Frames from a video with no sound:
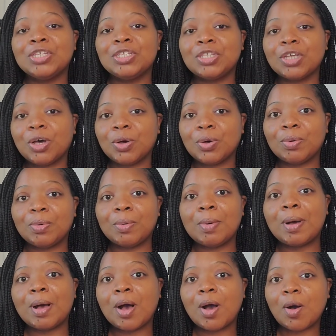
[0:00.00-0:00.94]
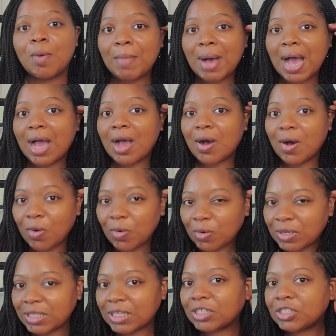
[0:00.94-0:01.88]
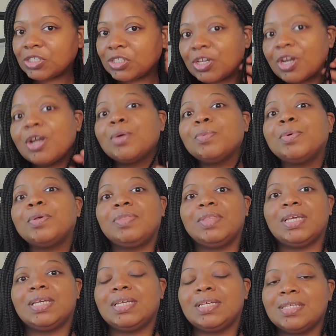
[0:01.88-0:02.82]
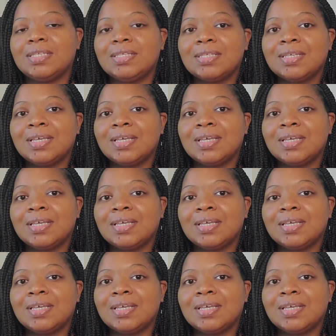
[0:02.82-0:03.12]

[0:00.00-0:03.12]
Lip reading: So my only concern with these